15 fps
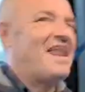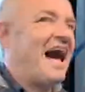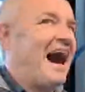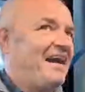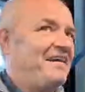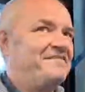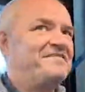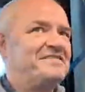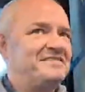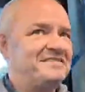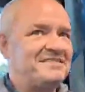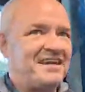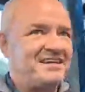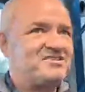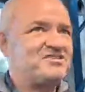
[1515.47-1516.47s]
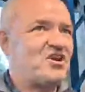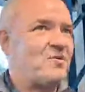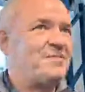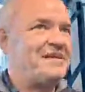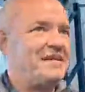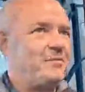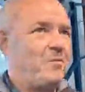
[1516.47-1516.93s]
go live and
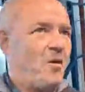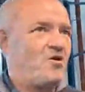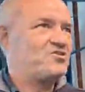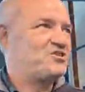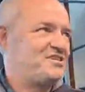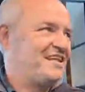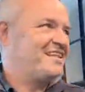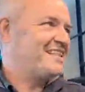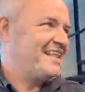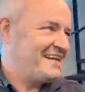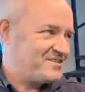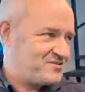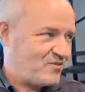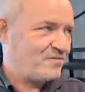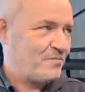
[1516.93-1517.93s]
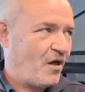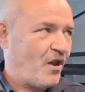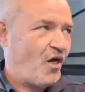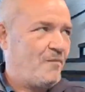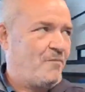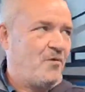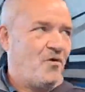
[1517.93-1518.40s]
so many watching, and later on a
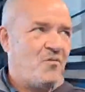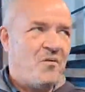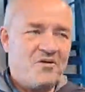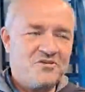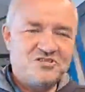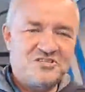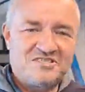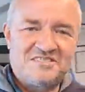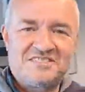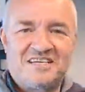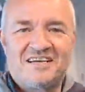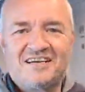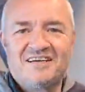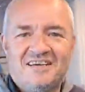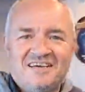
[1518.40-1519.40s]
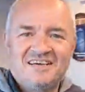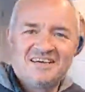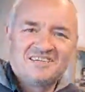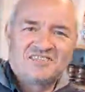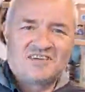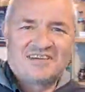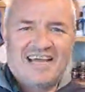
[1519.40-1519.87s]
lot more watching. And,
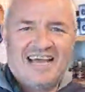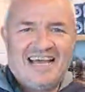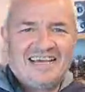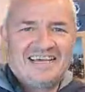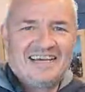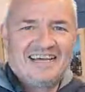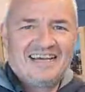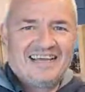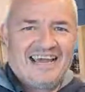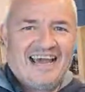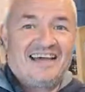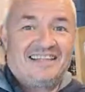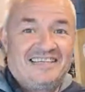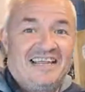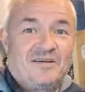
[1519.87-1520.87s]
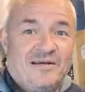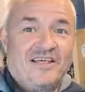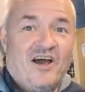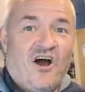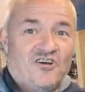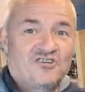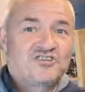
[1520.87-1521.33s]
so yeah. Yeah, and then it went
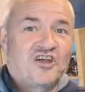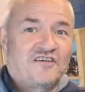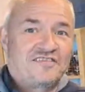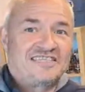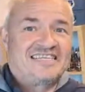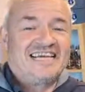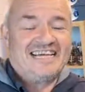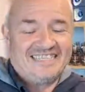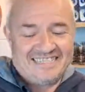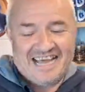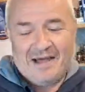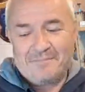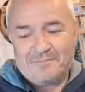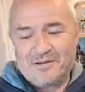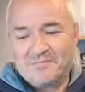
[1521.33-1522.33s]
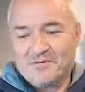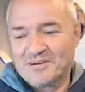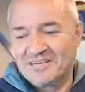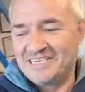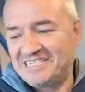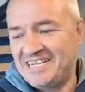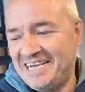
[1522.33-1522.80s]
arse over tit down Blue
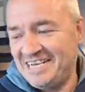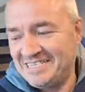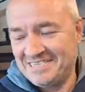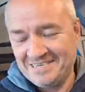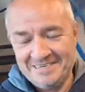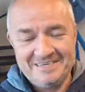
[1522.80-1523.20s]
Monkey Stairs.